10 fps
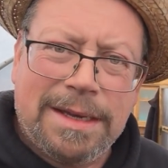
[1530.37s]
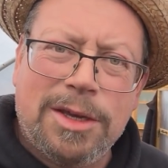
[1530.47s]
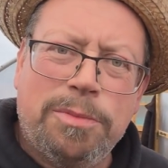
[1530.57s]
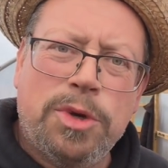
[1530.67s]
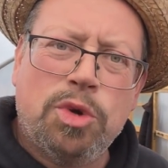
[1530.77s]

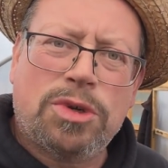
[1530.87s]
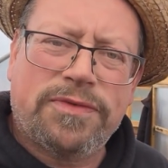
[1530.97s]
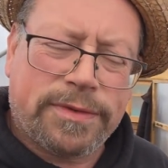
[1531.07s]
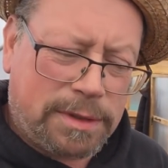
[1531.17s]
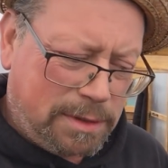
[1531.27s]
you're
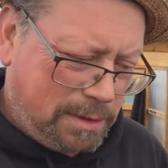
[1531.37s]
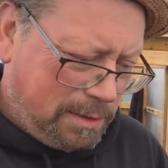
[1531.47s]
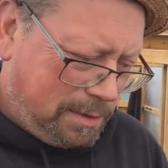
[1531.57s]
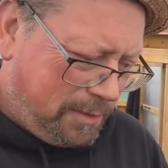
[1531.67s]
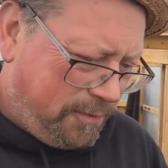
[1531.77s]
beautiful,
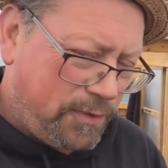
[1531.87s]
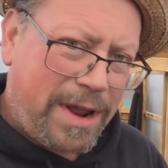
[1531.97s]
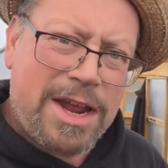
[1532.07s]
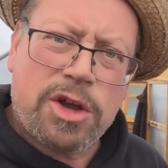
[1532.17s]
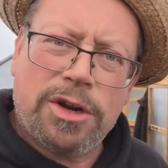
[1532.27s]

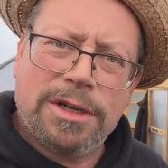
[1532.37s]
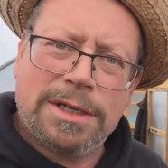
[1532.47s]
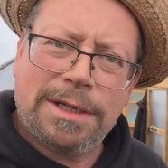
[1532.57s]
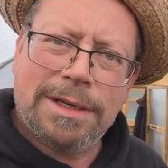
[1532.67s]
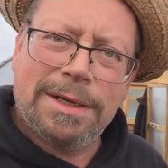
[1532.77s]

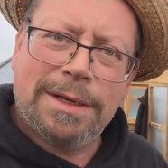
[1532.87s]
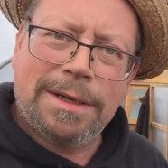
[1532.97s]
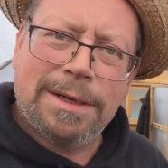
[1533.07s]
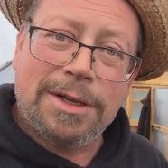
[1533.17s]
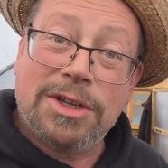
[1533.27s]
fragrant
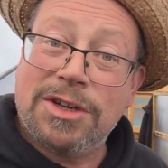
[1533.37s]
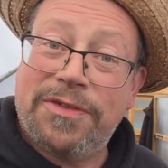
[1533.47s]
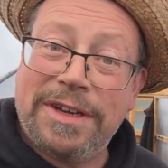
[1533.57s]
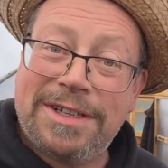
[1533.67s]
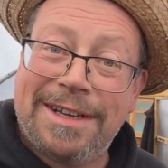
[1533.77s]
and
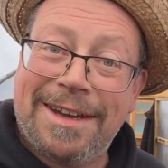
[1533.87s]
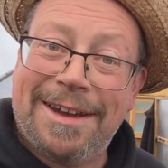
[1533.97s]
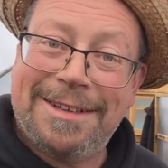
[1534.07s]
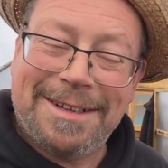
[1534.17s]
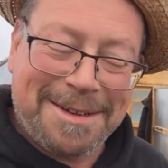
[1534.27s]

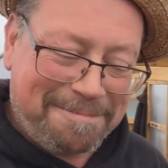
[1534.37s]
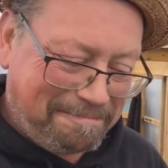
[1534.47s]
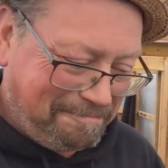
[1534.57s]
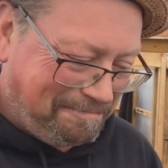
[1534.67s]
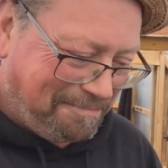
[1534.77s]
sophisticated.
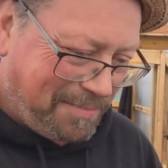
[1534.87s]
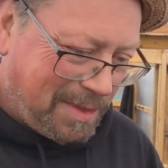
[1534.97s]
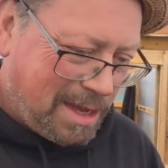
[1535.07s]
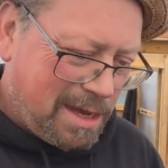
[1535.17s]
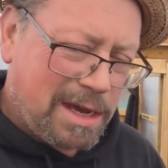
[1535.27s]

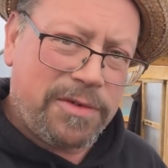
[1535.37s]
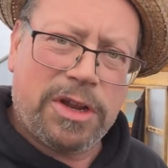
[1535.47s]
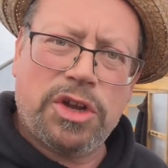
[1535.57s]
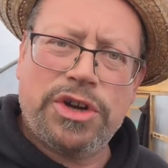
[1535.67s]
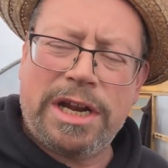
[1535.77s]
If
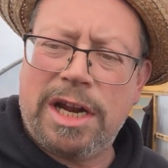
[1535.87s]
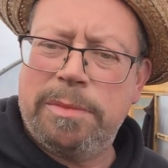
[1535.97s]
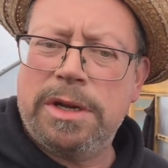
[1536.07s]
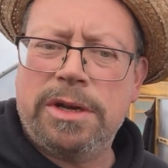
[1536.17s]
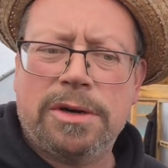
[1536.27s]
you're a
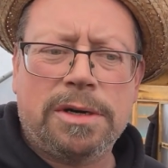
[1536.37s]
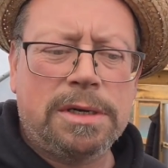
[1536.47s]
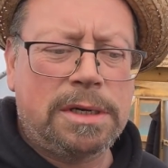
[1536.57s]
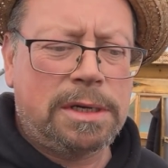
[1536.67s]
gentleman, you're